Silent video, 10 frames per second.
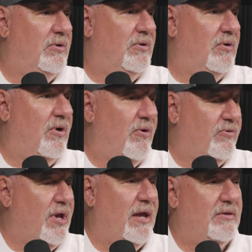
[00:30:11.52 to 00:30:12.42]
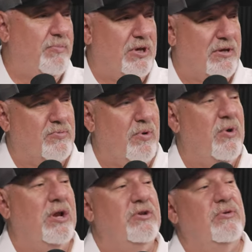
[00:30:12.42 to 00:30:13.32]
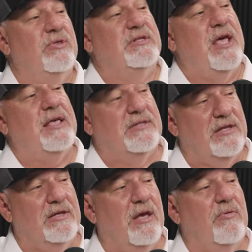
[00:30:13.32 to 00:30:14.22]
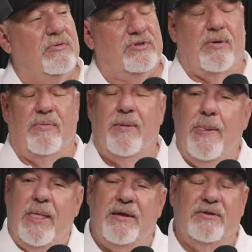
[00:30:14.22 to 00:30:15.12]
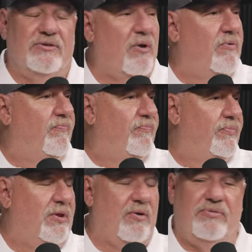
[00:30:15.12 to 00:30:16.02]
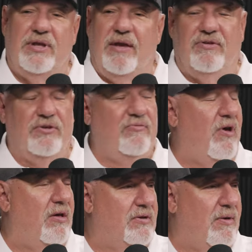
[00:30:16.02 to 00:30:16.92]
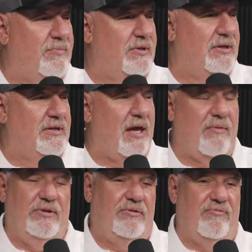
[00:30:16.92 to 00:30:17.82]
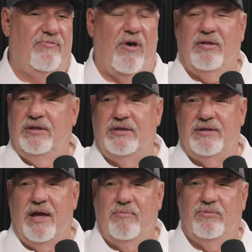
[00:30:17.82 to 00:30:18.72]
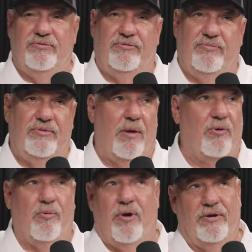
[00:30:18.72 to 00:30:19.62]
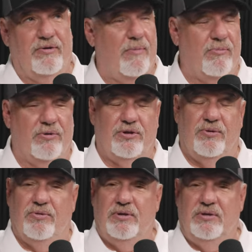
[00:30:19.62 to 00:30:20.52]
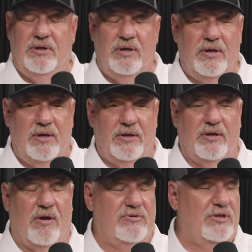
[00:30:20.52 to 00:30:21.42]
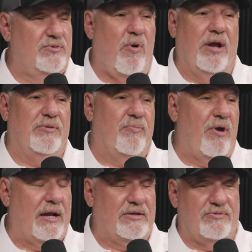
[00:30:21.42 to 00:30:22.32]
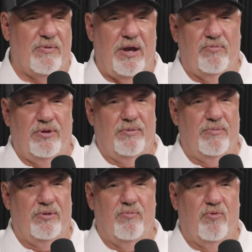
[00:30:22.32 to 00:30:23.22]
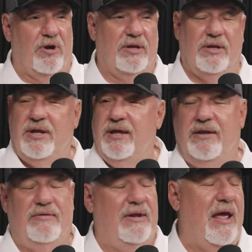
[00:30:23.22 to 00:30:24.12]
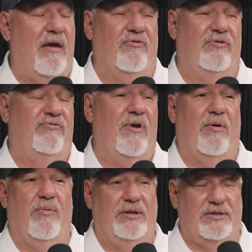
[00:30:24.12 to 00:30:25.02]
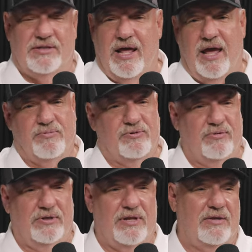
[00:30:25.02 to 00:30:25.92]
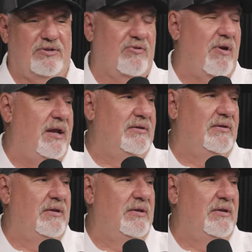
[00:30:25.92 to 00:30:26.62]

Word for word: Oh, sure. Okay, because that, we want to do the testing. Yeah, yeah. And okay. so, so, you know, David Duval comes in the time, and Duval at the time was number one or number two, and you know, just walked the practice round with him in the morning and hit every fairway, just absolutely dead straight.